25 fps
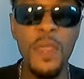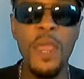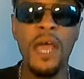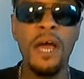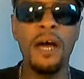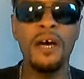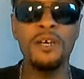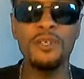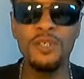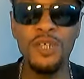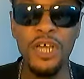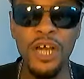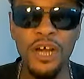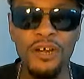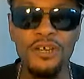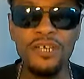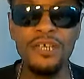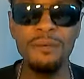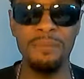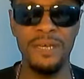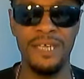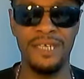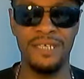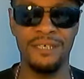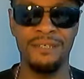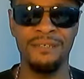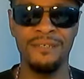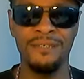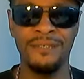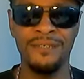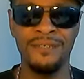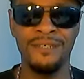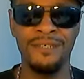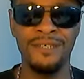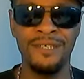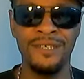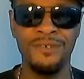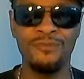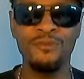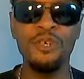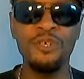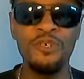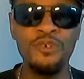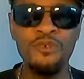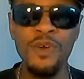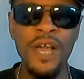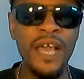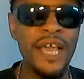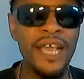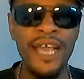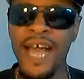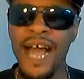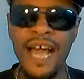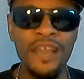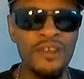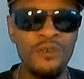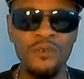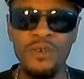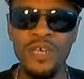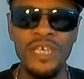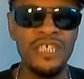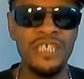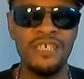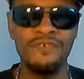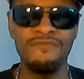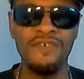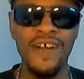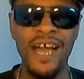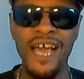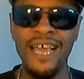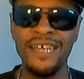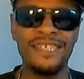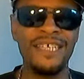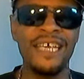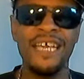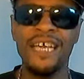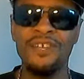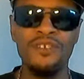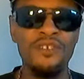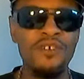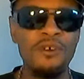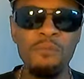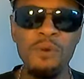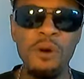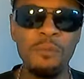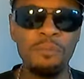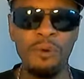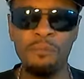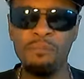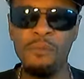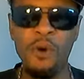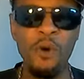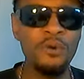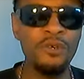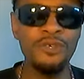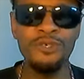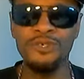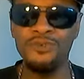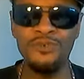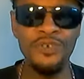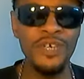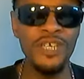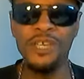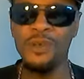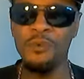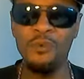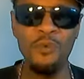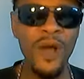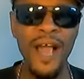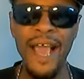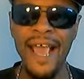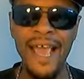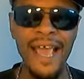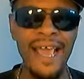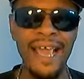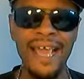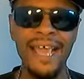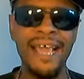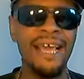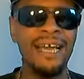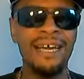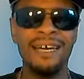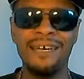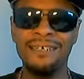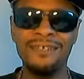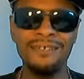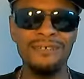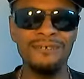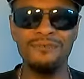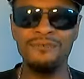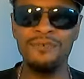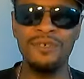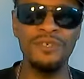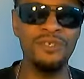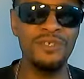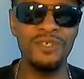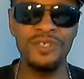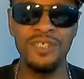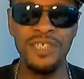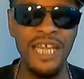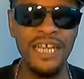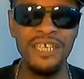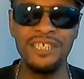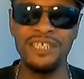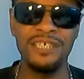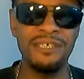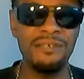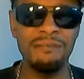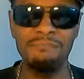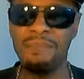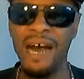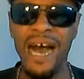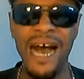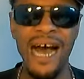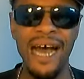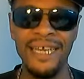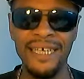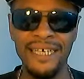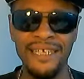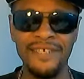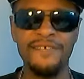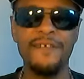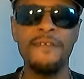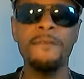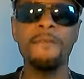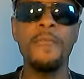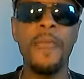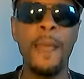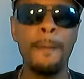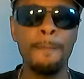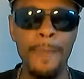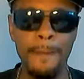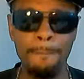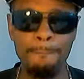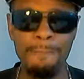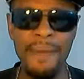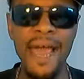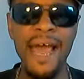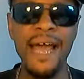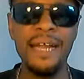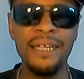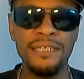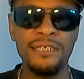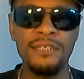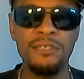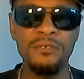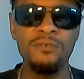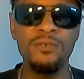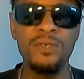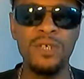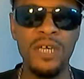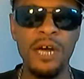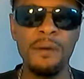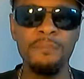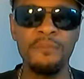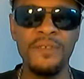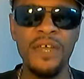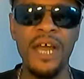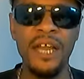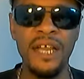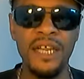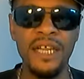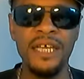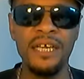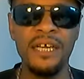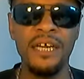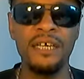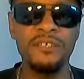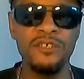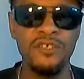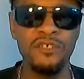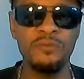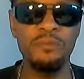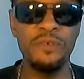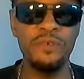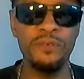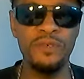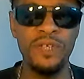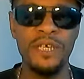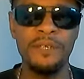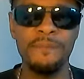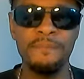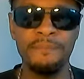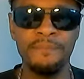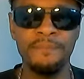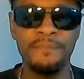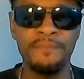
A tournament. Well, you ain't got no easy fights. No more promoters are in the way and in the sanctioning bodies. The baddest dude comes out of there undisputed.